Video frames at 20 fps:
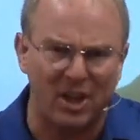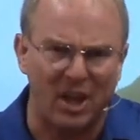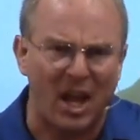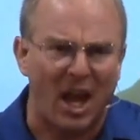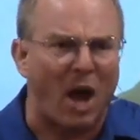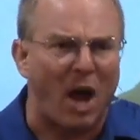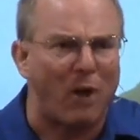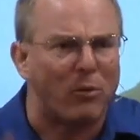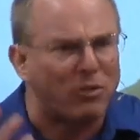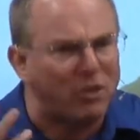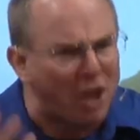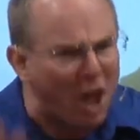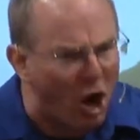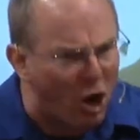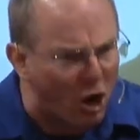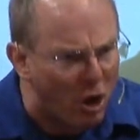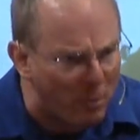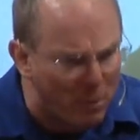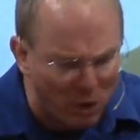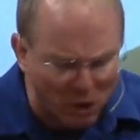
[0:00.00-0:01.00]
How
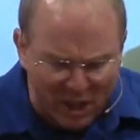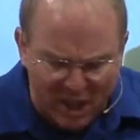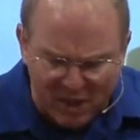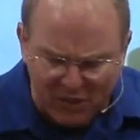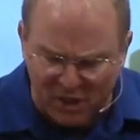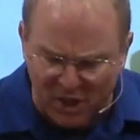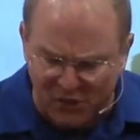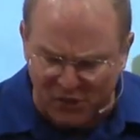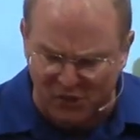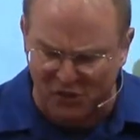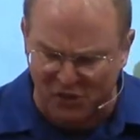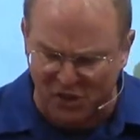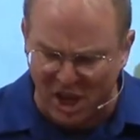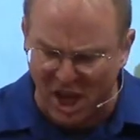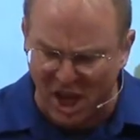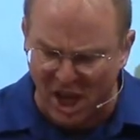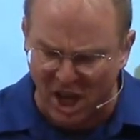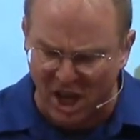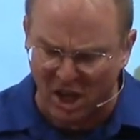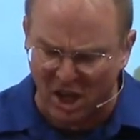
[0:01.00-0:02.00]
terrible is its
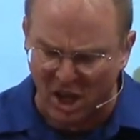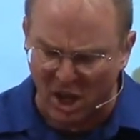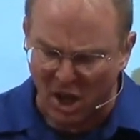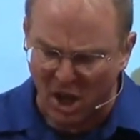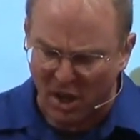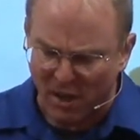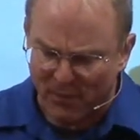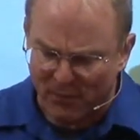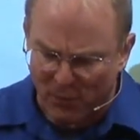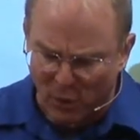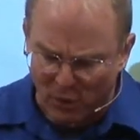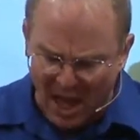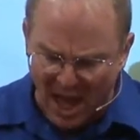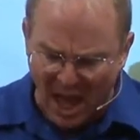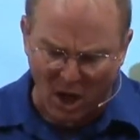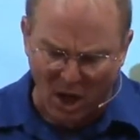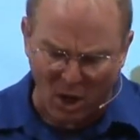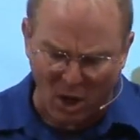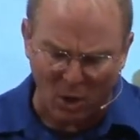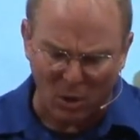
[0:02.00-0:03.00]
sting for
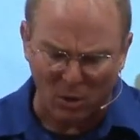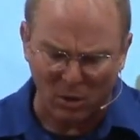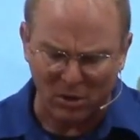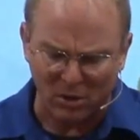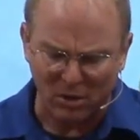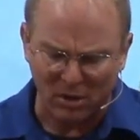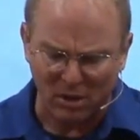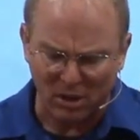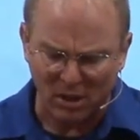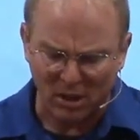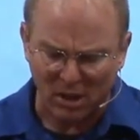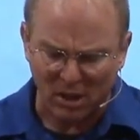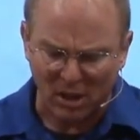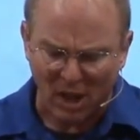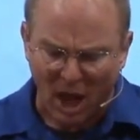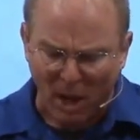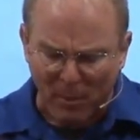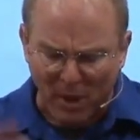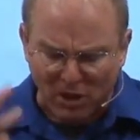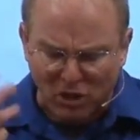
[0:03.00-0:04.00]
now.
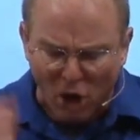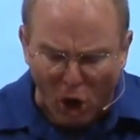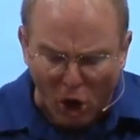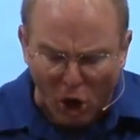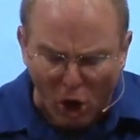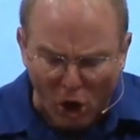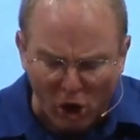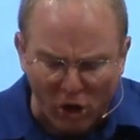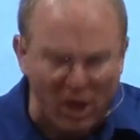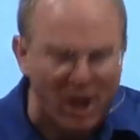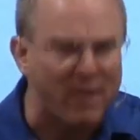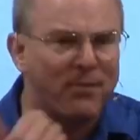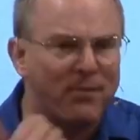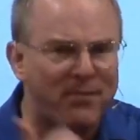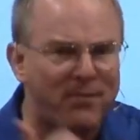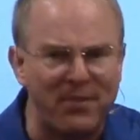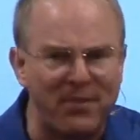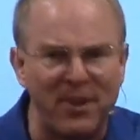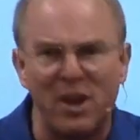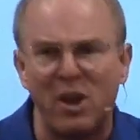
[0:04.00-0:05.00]
How much hurt and
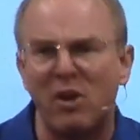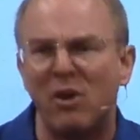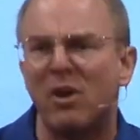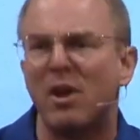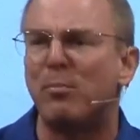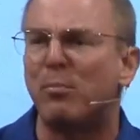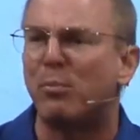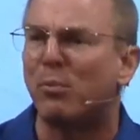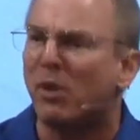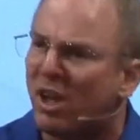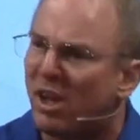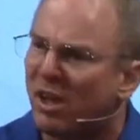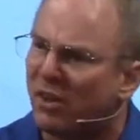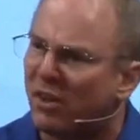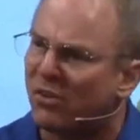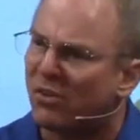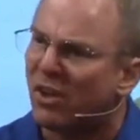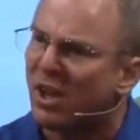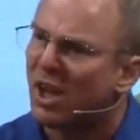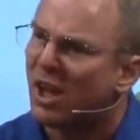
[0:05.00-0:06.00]
fear it
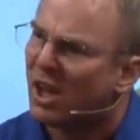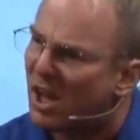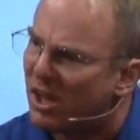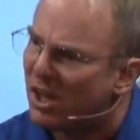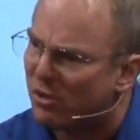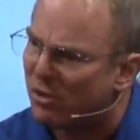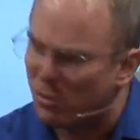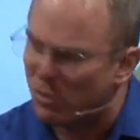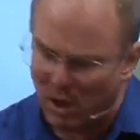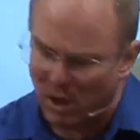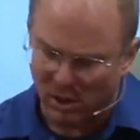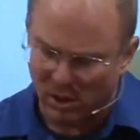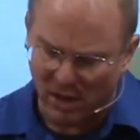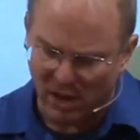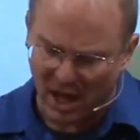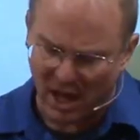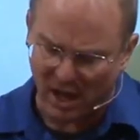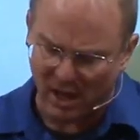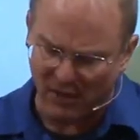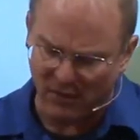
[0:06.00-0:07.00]
brings into our
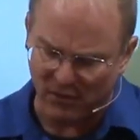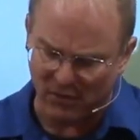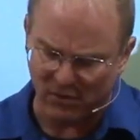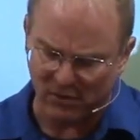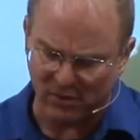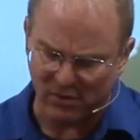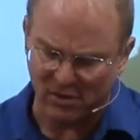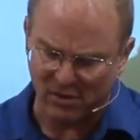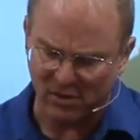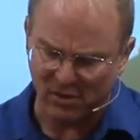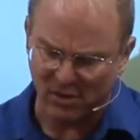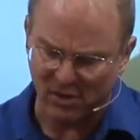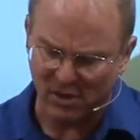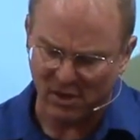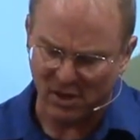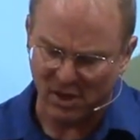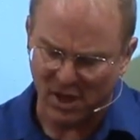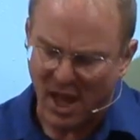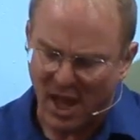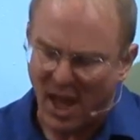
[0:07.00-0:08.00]
lives.
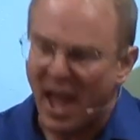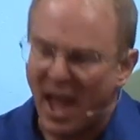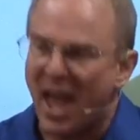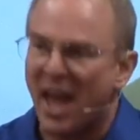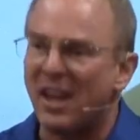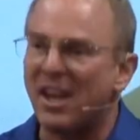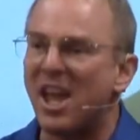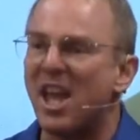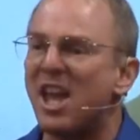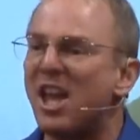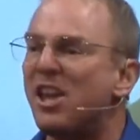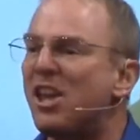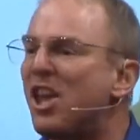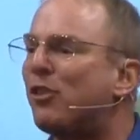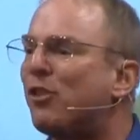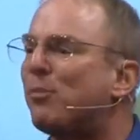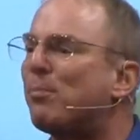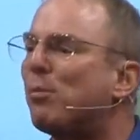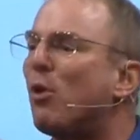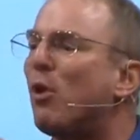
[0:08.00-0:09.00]
And in
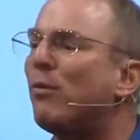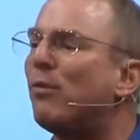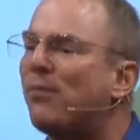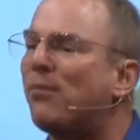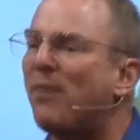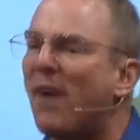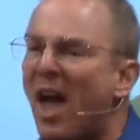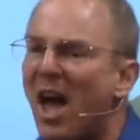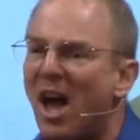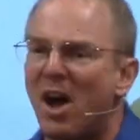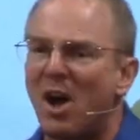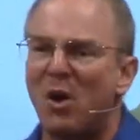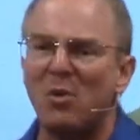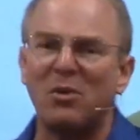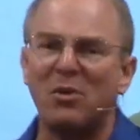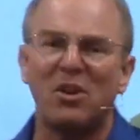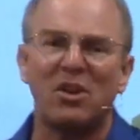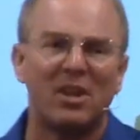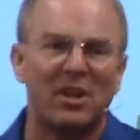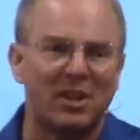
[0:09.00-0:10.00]
his
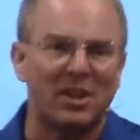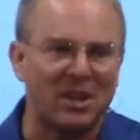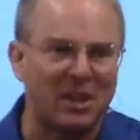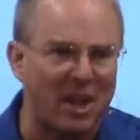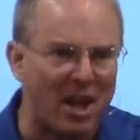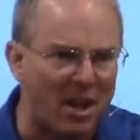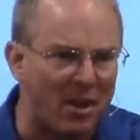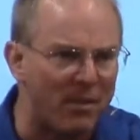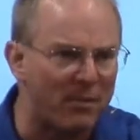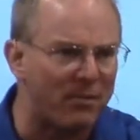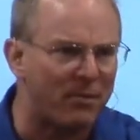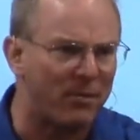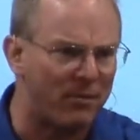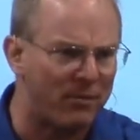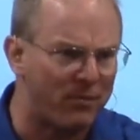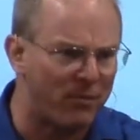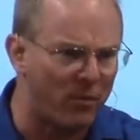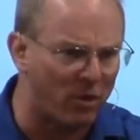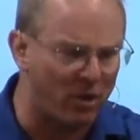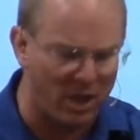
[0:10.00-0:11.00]
profound love
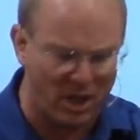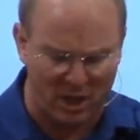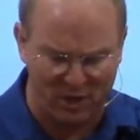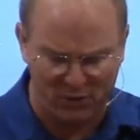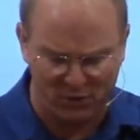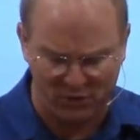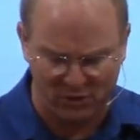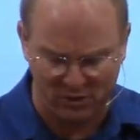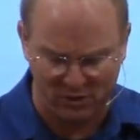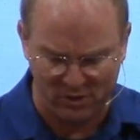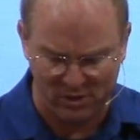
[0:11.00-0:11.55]
for us,